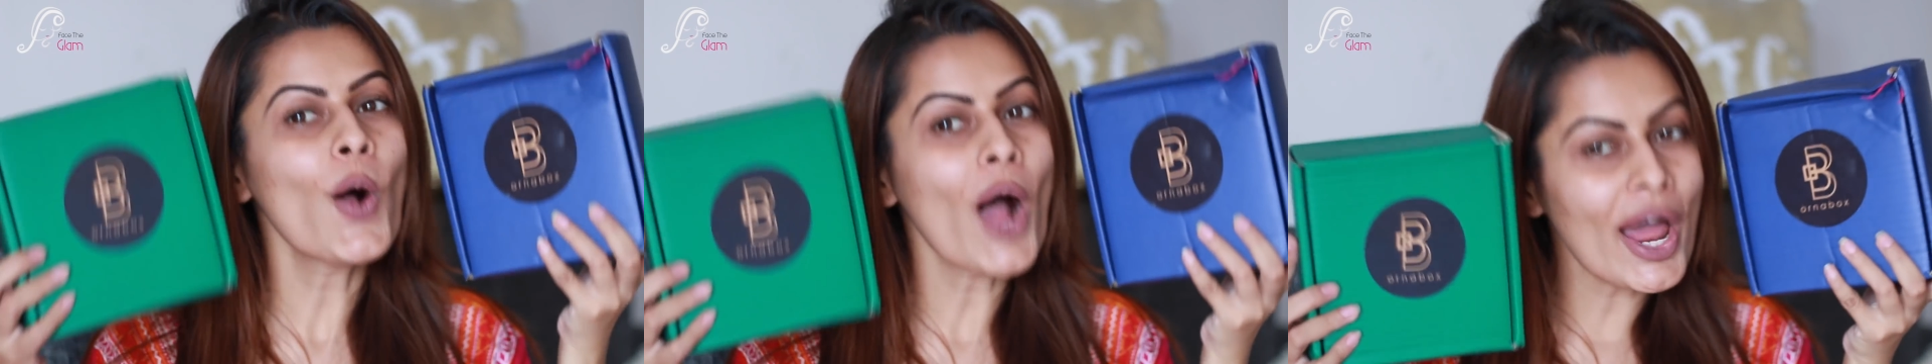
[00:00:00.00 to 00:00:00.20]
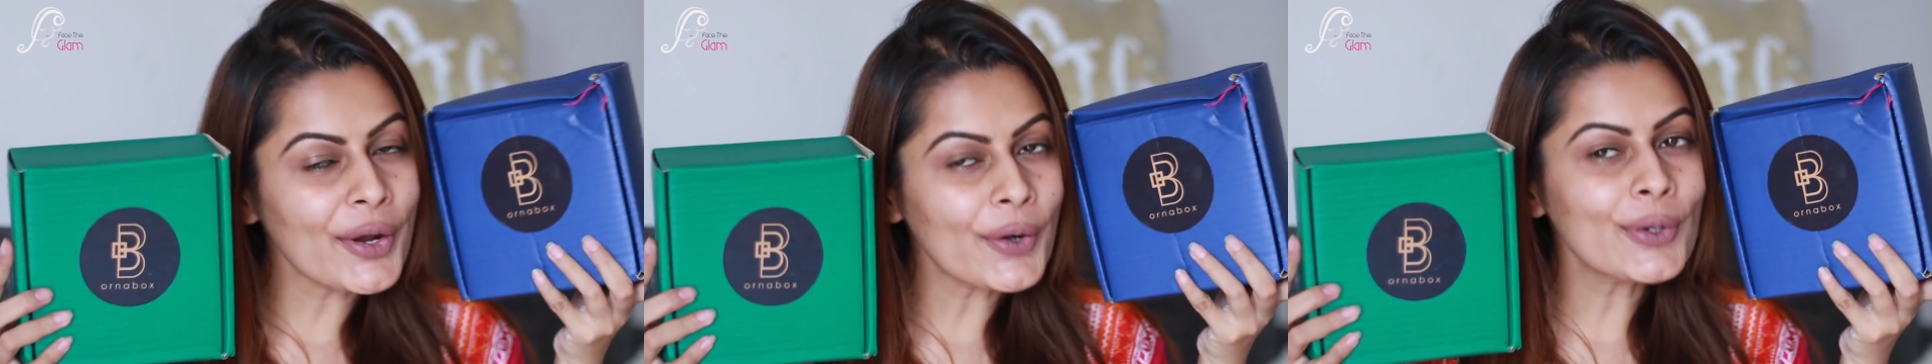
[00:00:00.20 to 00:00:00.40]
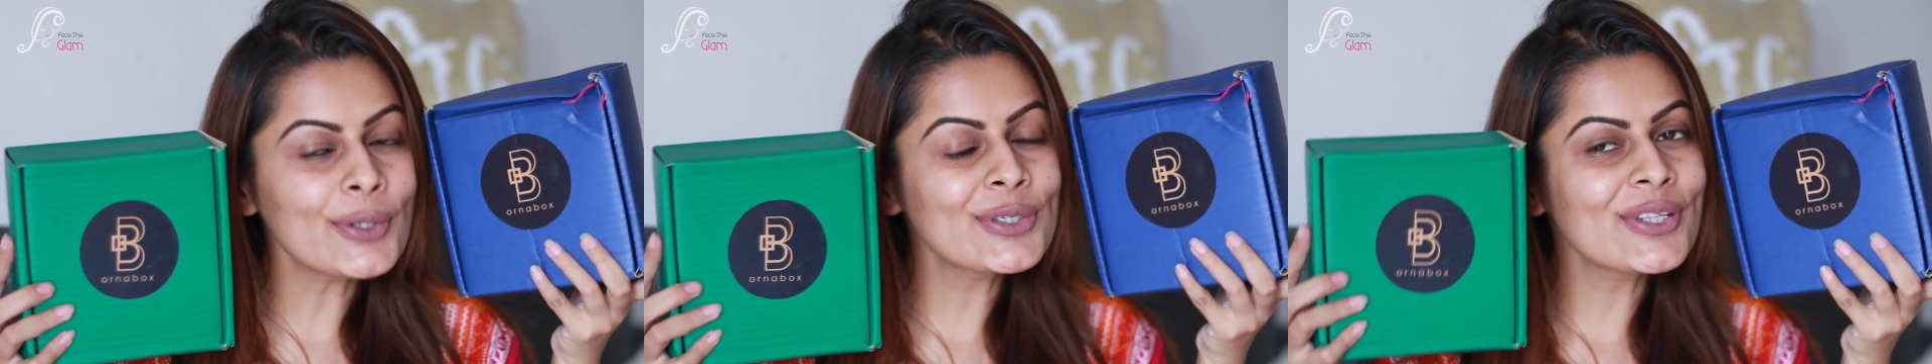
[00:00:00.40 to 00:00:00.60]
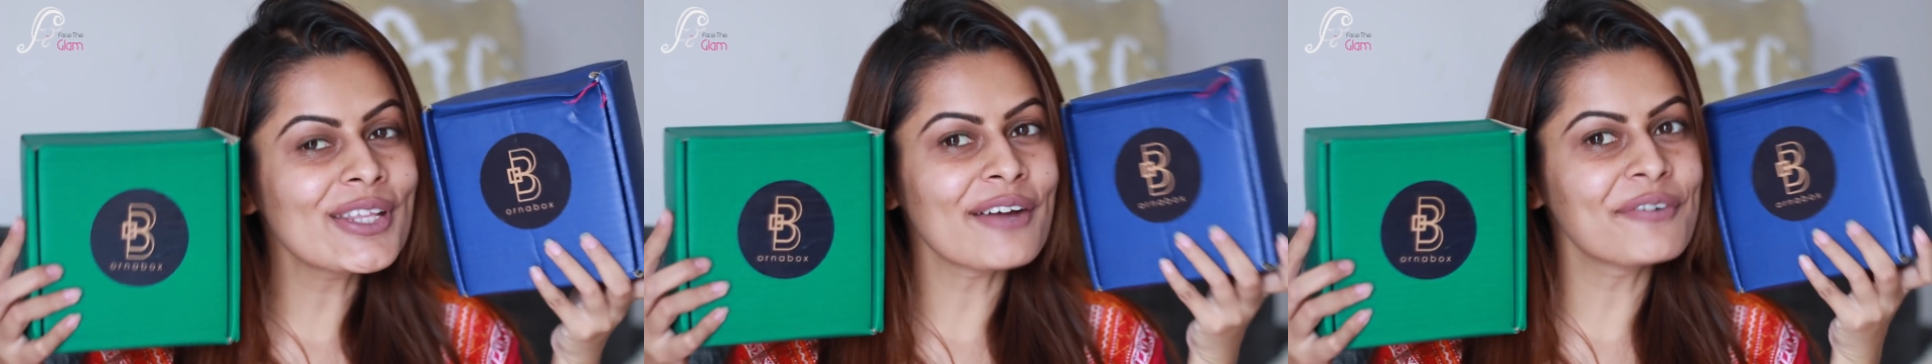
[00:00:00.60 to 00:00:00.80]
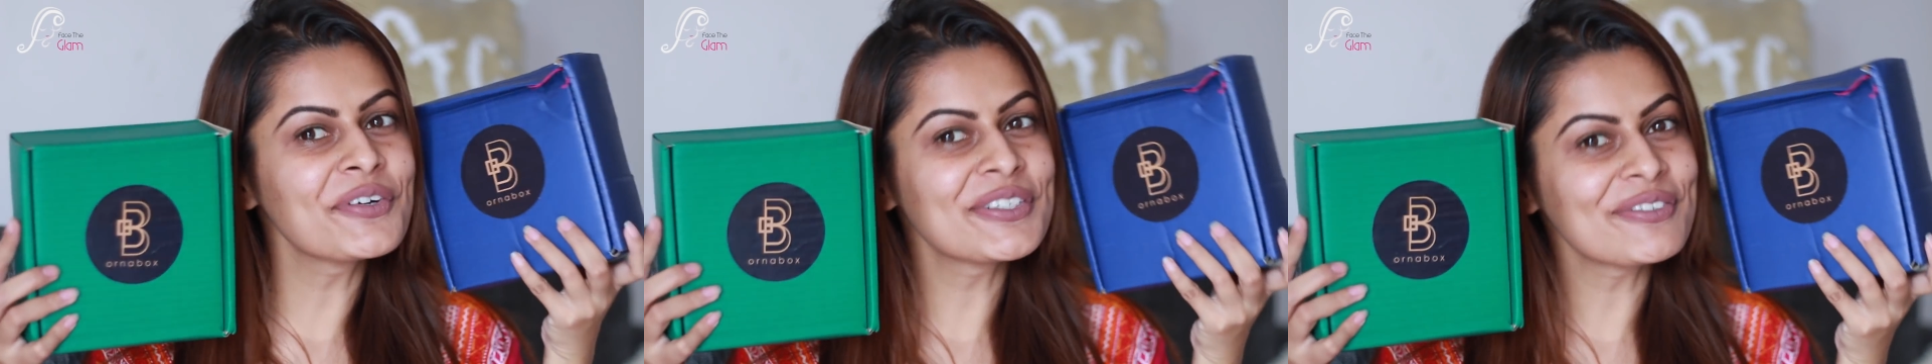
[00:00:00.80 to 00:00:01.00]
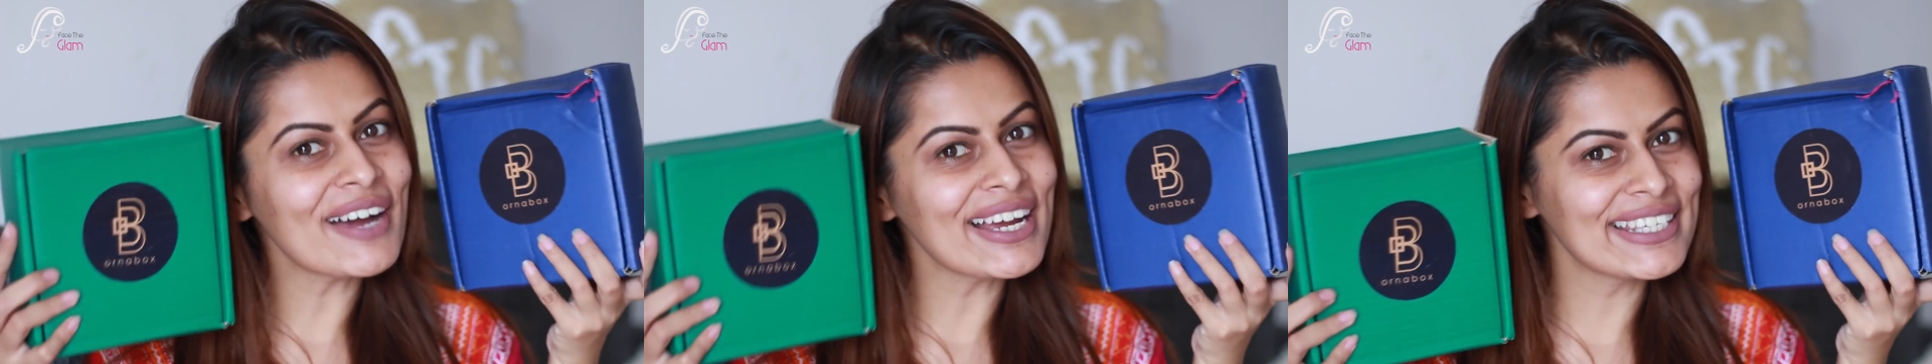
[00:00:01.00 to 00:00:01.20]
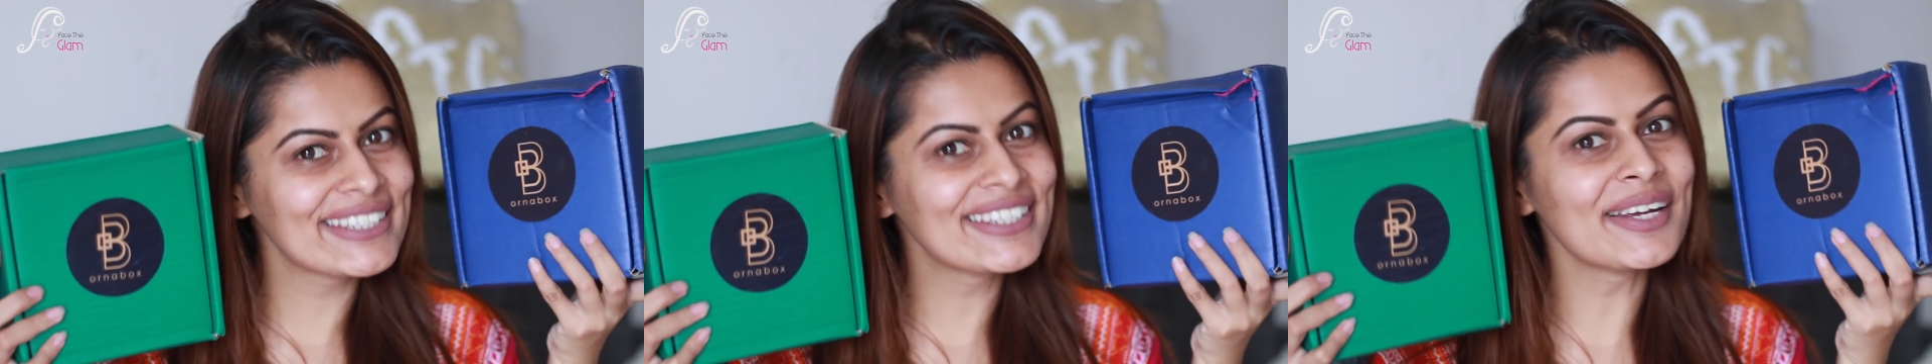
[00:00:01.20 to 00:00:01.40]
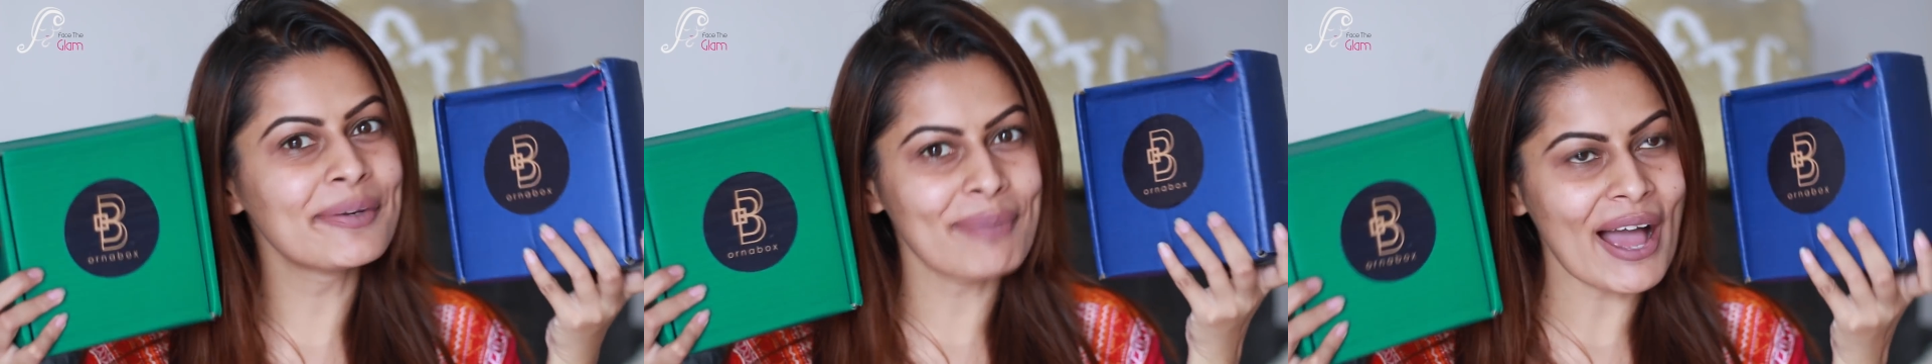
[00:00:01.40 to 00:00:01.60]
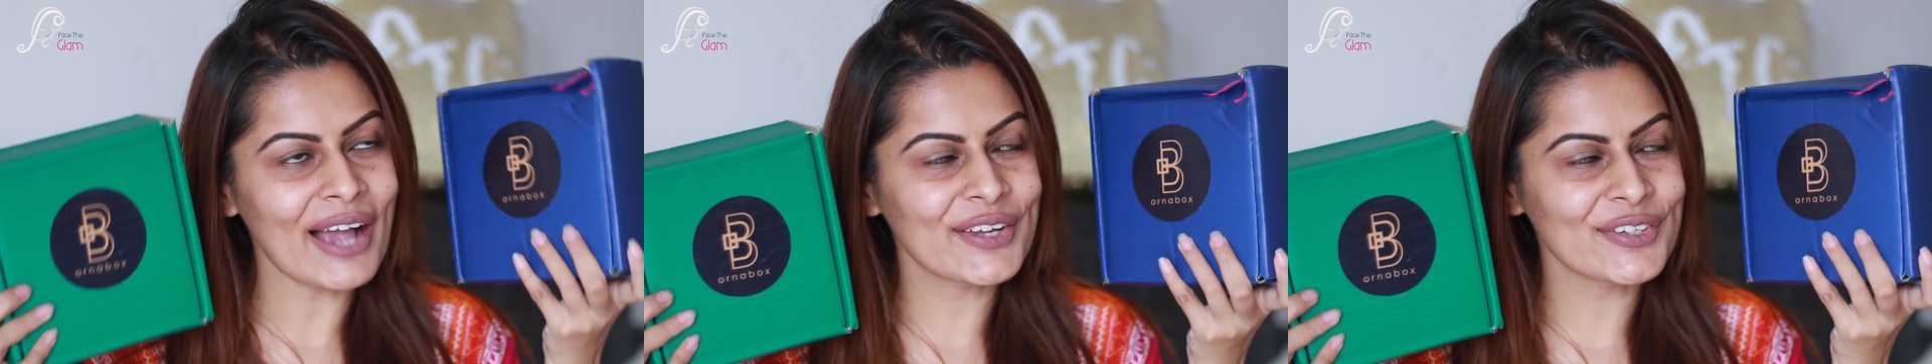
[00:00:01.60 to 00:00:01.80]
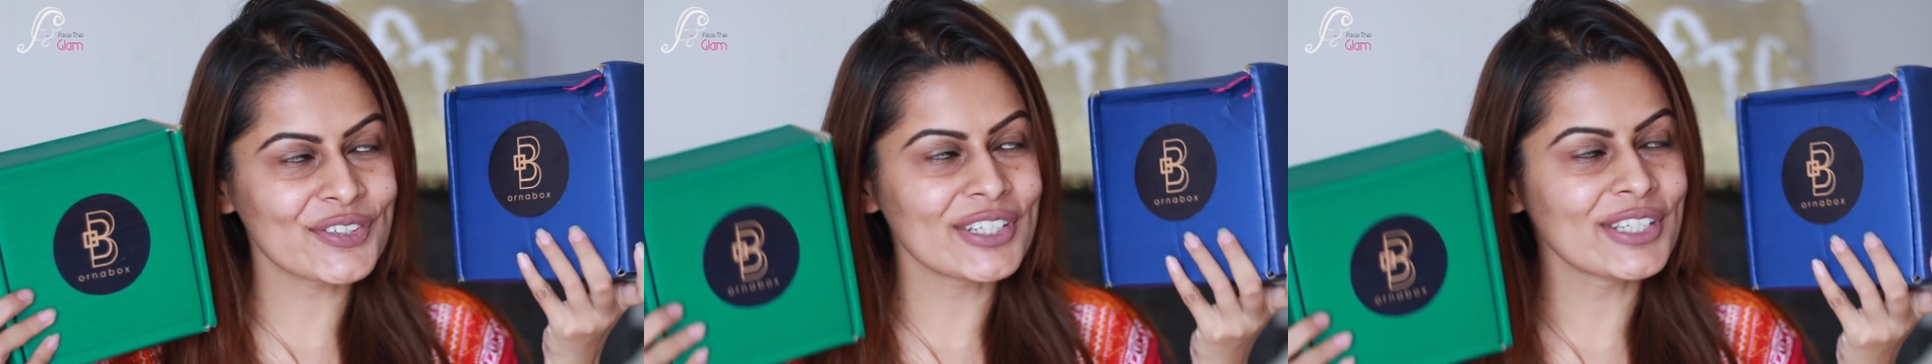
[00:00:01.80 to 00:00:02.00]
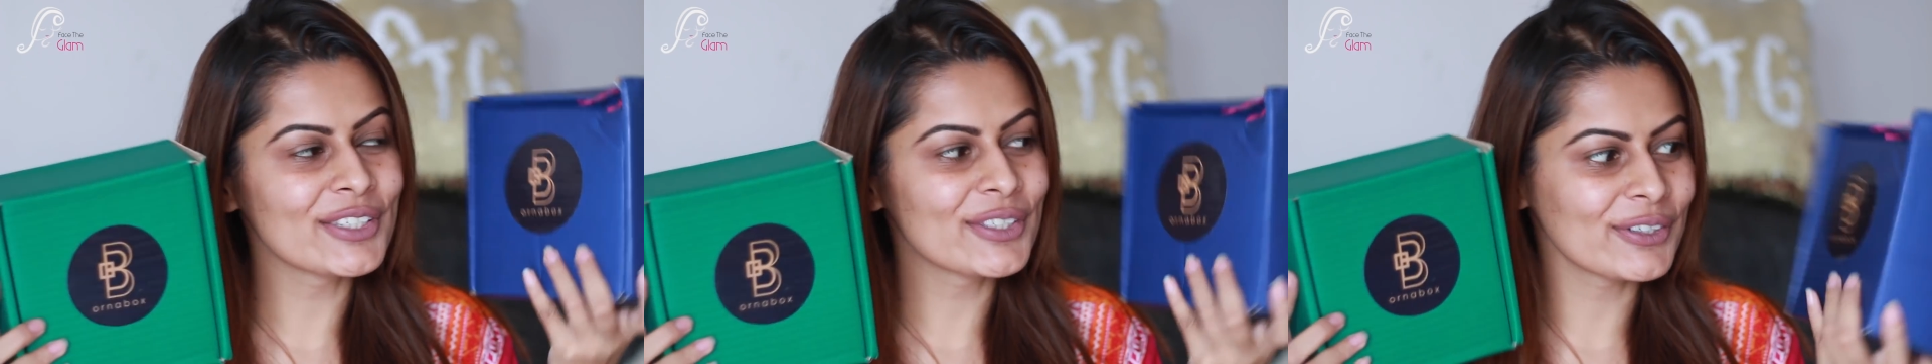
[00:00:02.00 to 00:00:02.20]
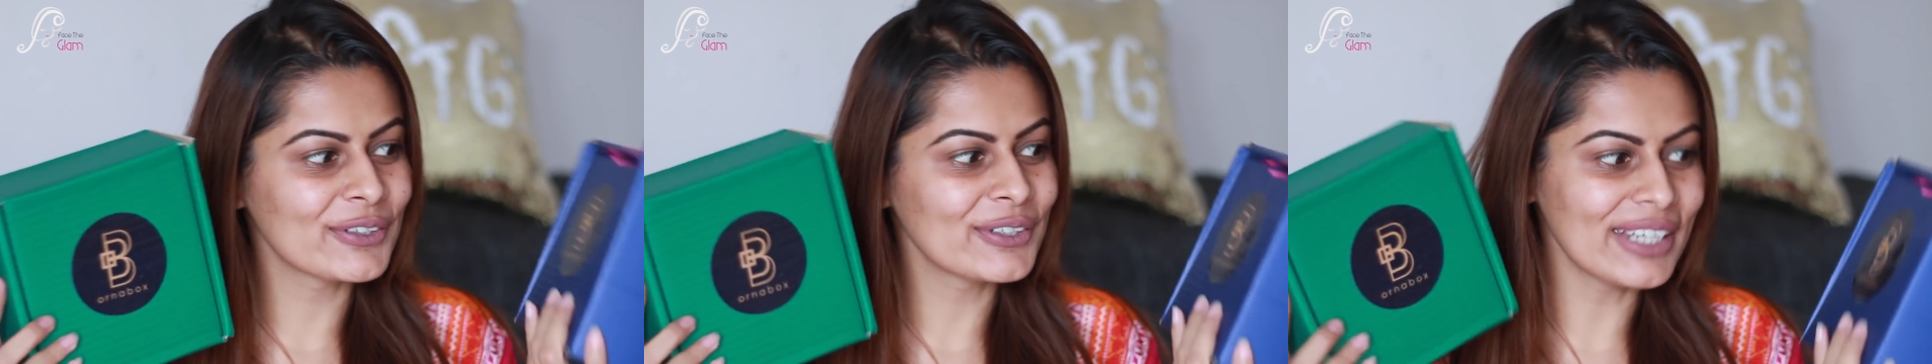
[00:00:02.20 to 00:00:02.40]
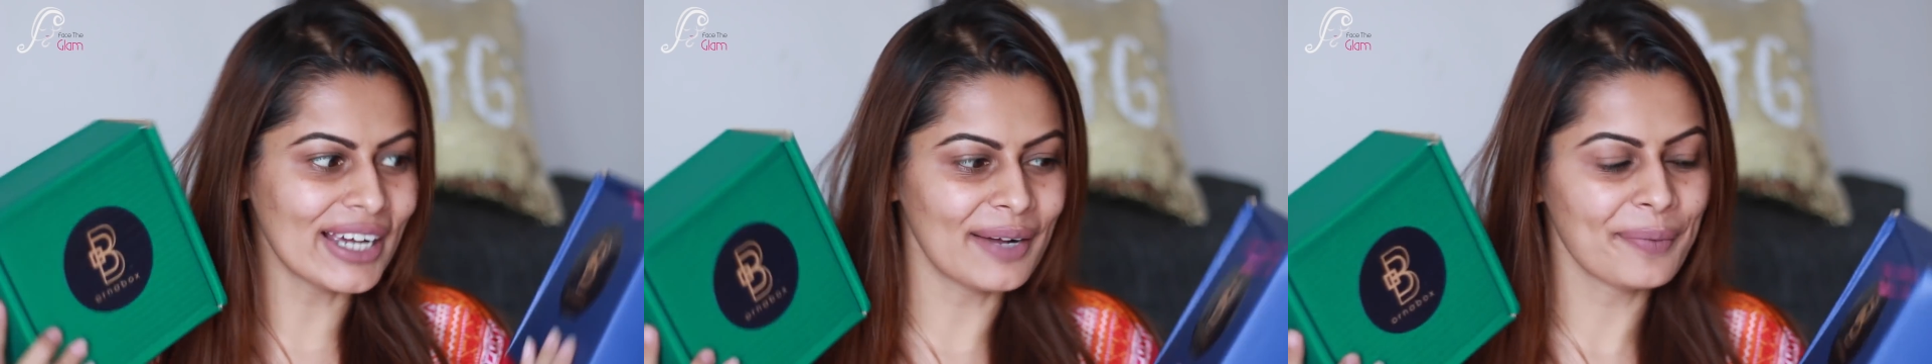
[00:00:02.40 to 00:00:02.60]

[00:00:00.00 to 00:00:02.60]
and also they have revised their packaging. So